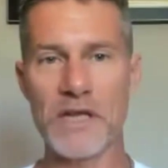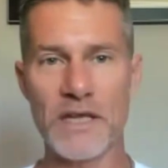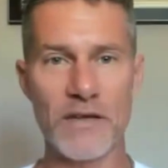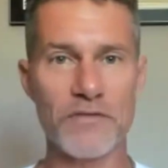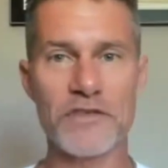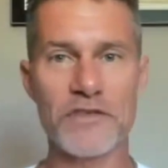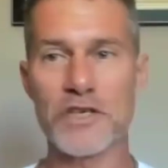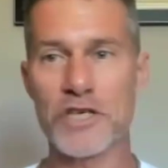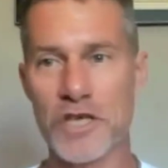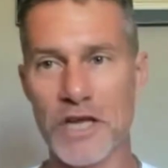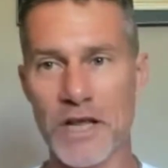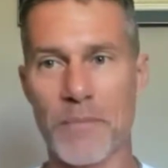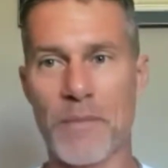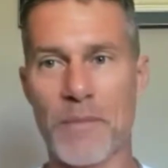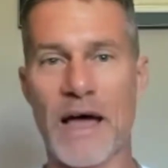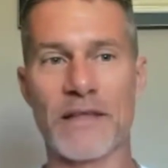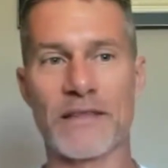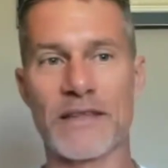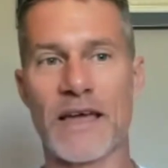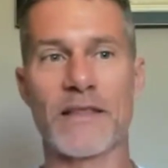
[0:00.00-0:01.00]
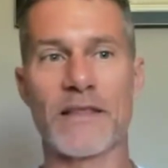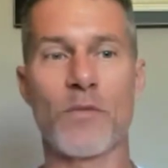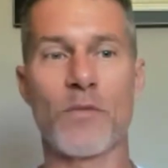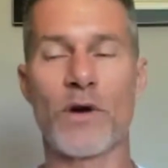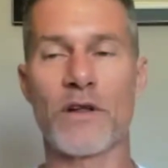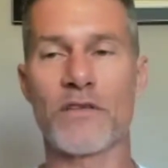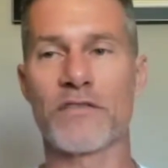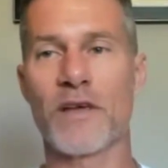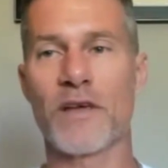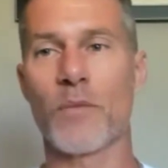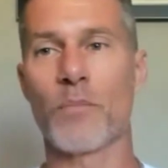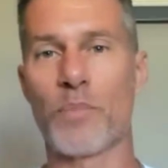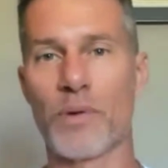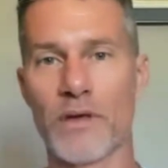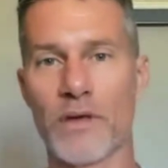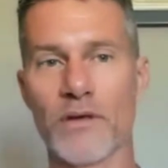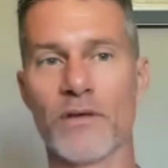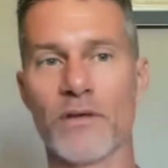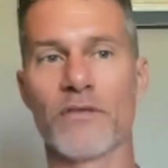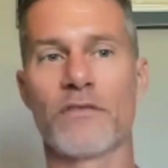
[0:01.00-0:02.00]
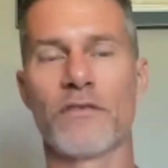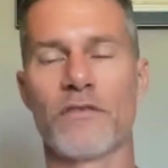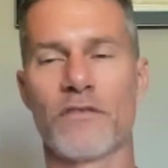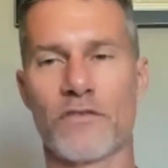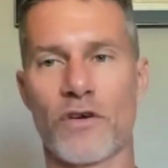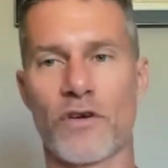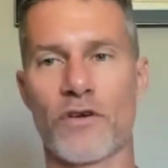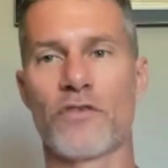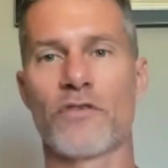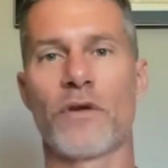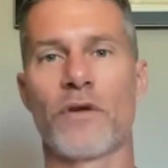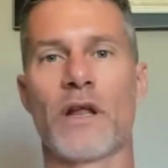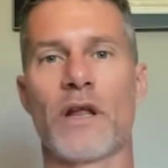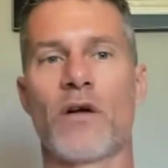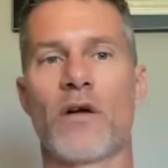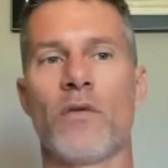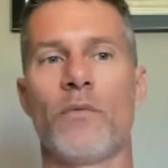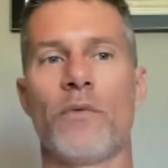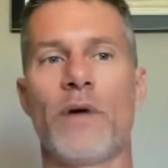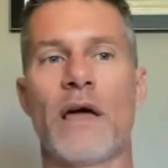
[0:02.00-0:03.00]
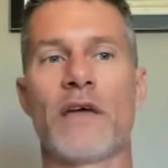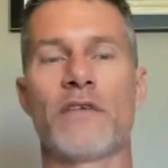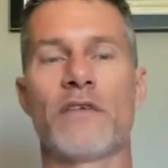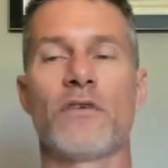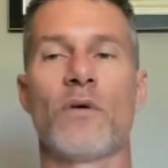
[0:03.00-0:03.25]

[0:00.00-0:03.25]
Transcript: gives a shit about that. They want to sell pills and surgery and all the rest.